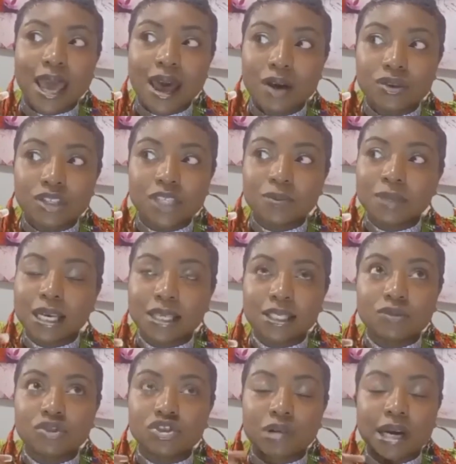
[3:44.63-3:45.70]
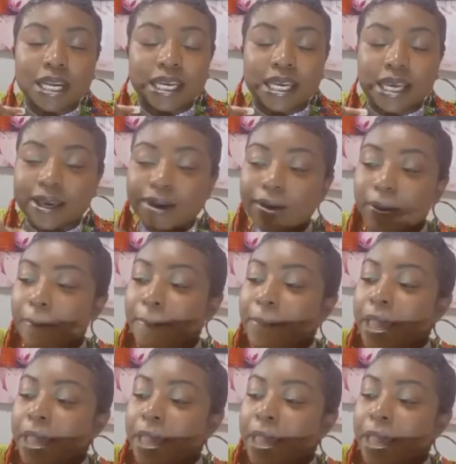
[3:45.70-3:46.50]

out just because he was trying to get help